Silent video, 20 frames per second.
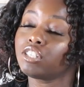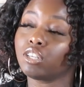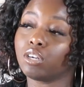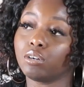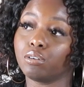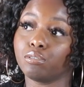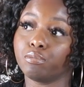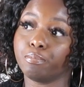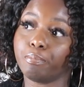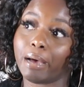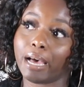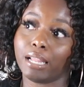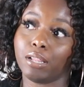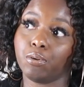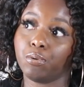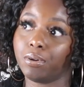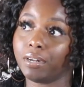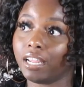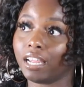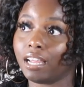So by
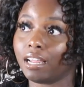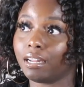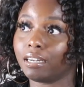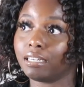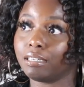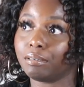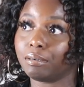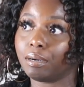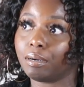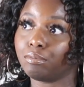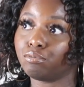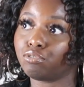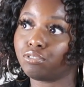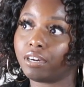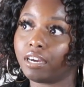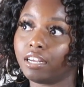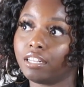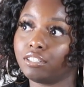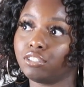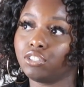doing that, I'm
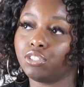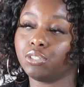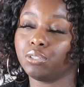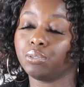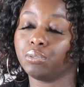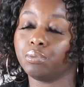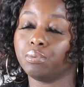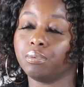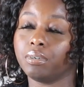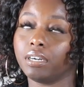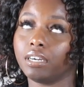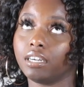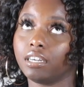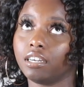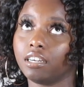trying to